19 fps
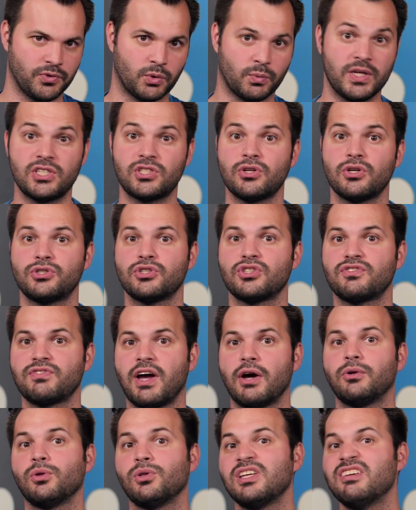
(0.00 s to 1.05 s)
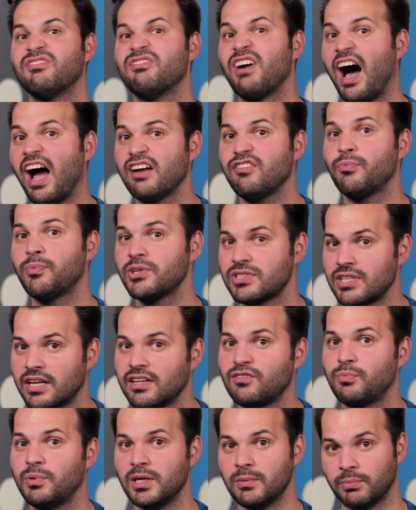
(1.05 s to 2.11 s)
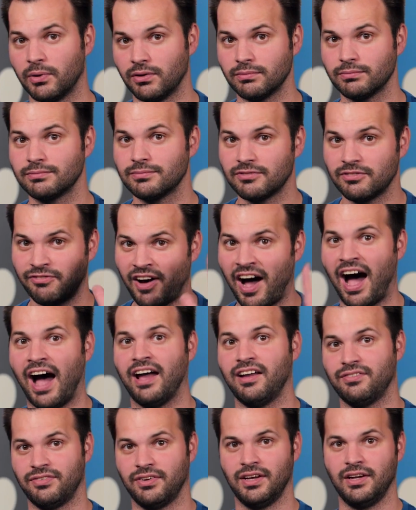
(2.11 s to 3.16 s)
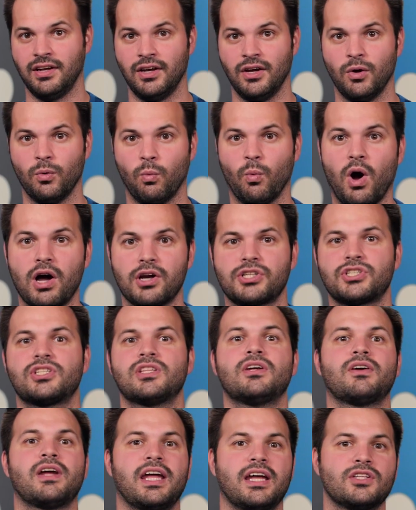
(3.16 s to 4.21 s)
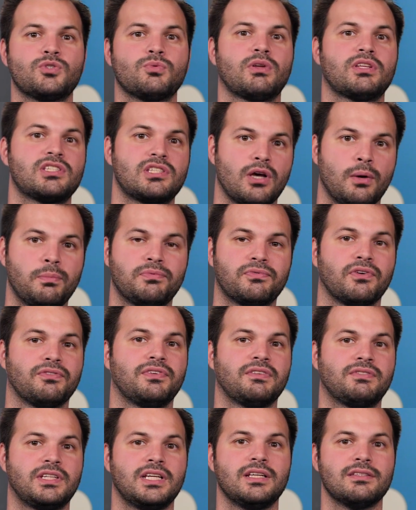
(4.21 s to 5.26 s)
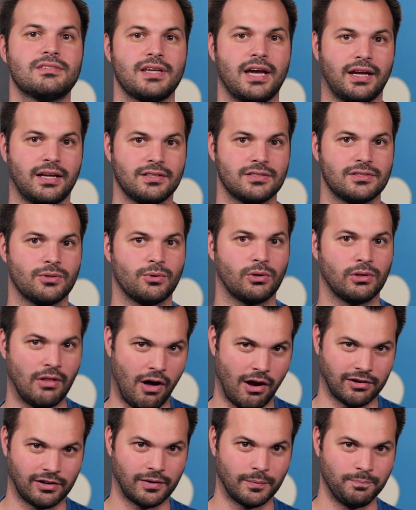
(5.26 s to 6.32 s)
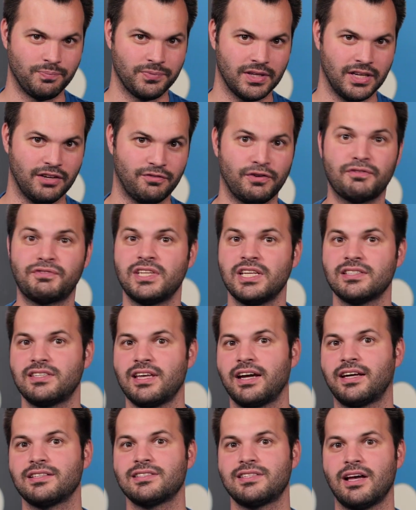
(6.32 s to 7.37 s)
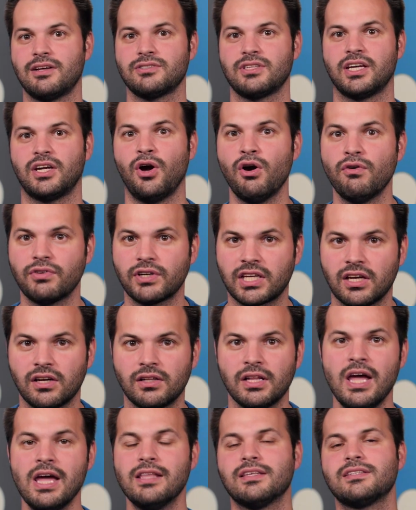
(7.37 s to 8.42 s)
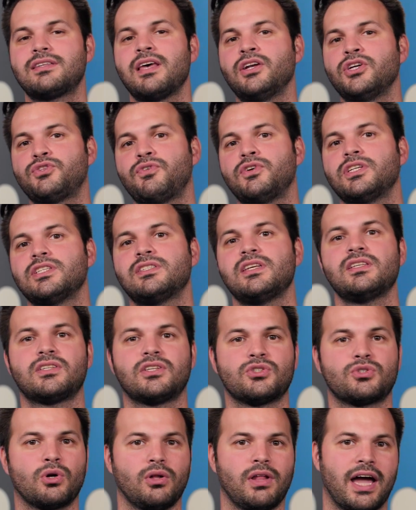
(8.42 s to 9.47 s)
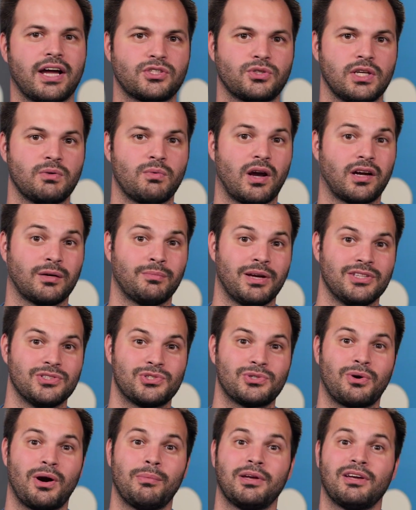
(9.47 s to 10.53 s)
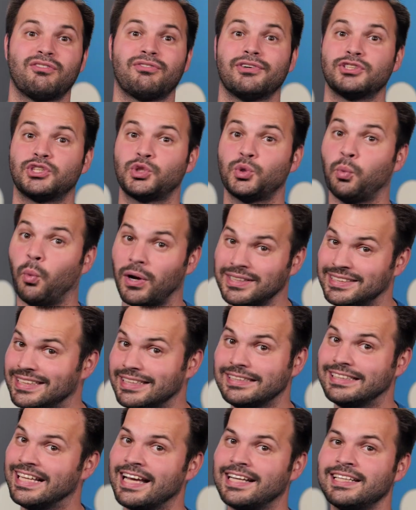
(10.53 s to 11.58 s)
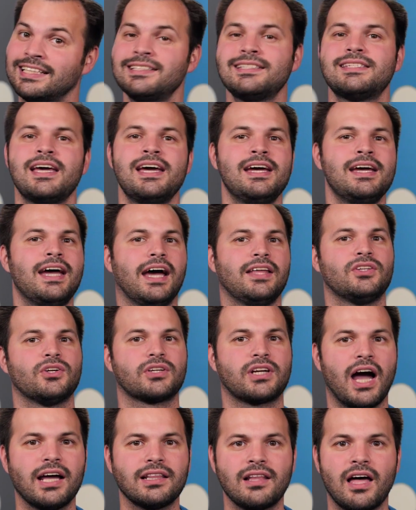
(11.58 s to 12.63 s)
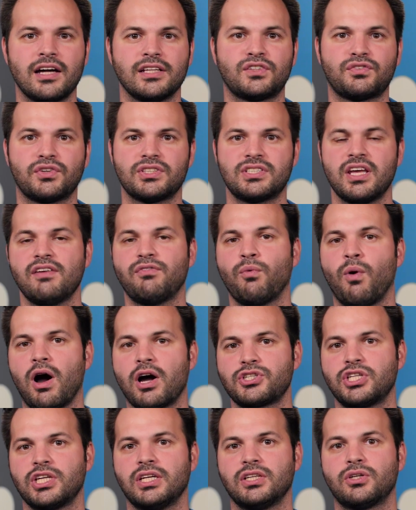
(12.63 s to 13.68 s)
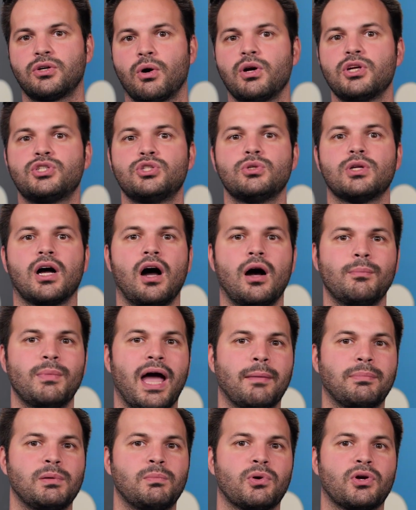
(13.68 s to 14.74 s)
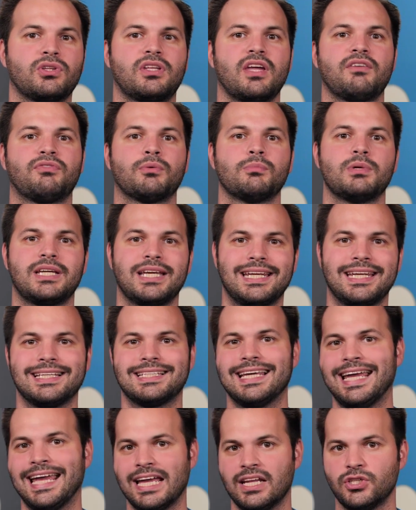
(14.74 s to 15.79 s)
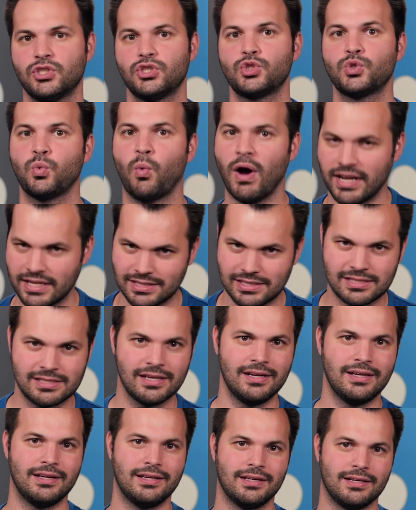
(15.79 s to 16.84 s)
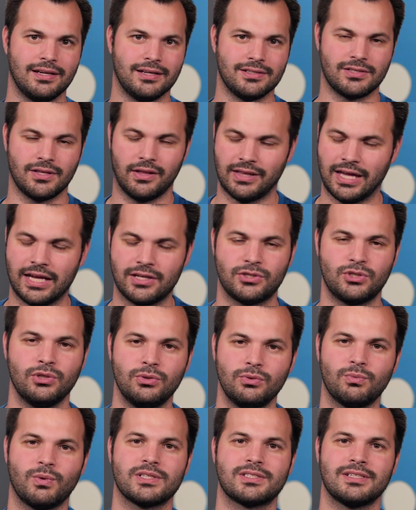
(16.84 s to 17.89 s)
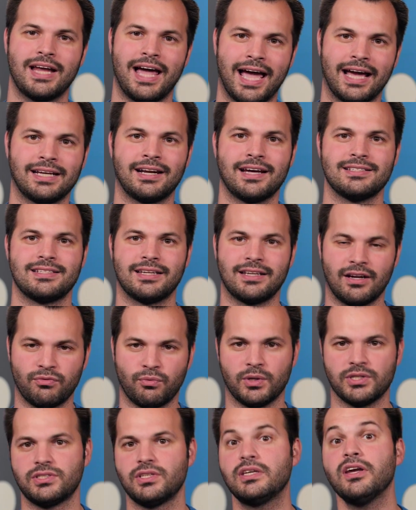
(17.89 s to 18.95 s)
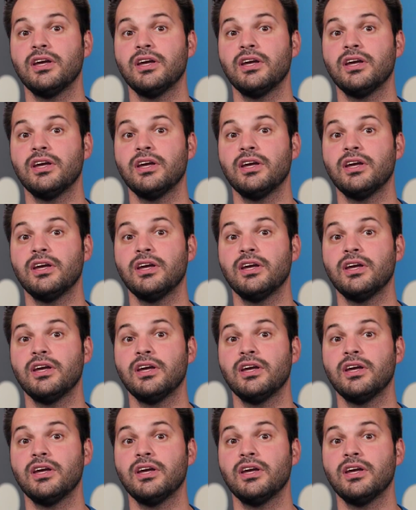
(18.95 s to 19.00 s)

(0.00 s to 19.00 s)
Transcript: The researchers found only 5% of people, 5, washed their hands with soap for 15 seconds or longer. If 15 seconds sounds like overkill, the Centers for Disease Control actually recommends scrubbing for 20 seconds, and their guidelines for safe washing encourage you to hum Happy Birthday from beginning to end twice as though that tune wasn't agonizing enough once a